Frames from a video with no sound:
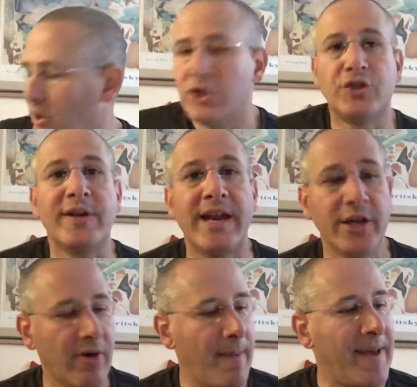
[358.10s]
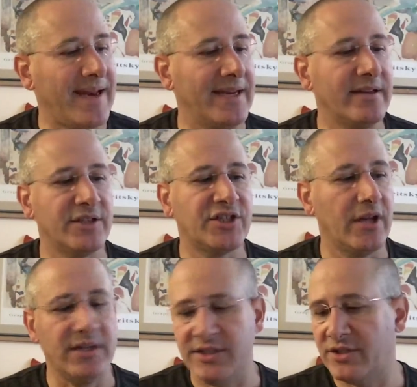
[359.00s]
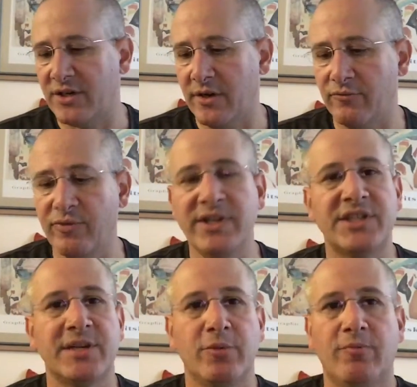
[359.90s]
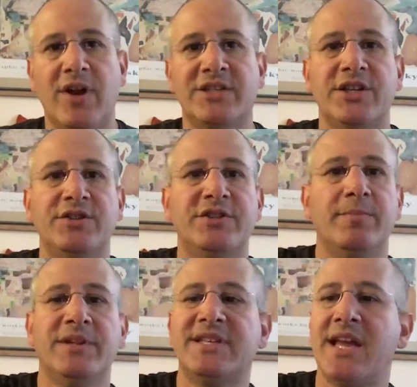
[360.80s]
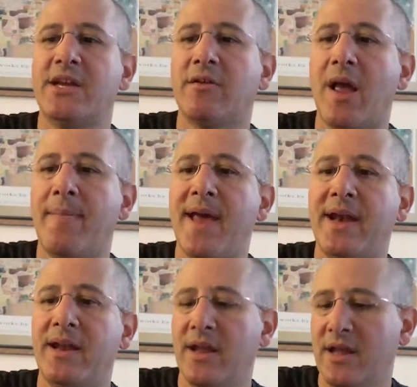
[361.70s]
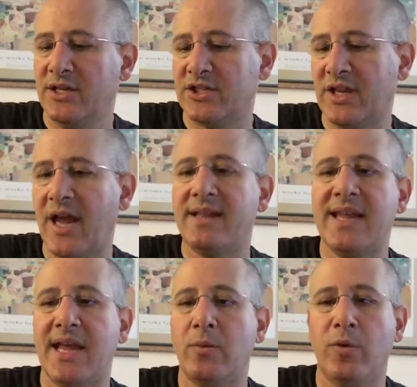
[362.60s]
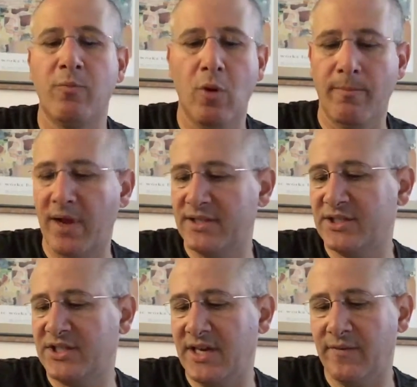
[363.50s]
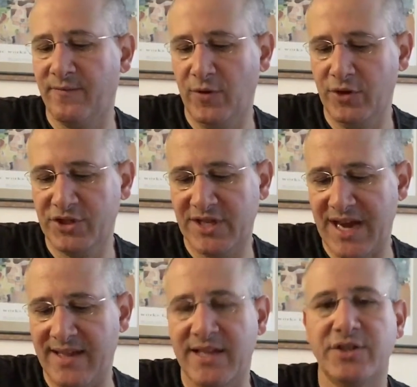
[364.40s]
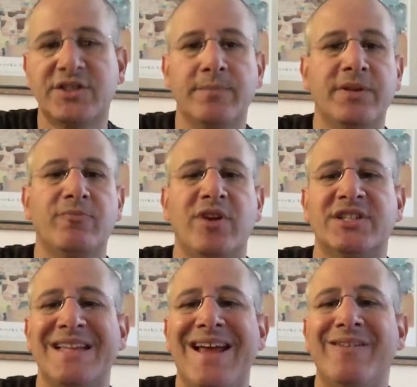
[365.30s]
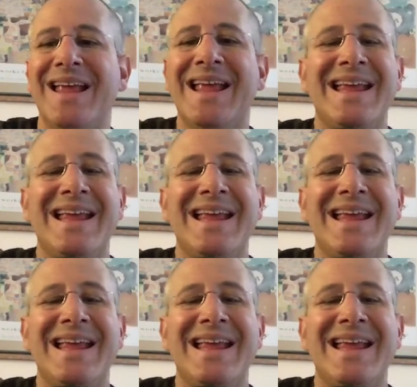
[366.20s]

So getting your iPad into the shell is a really simple process. You simply take your iPad, slide the end with more buttons in first, and then you simply press down.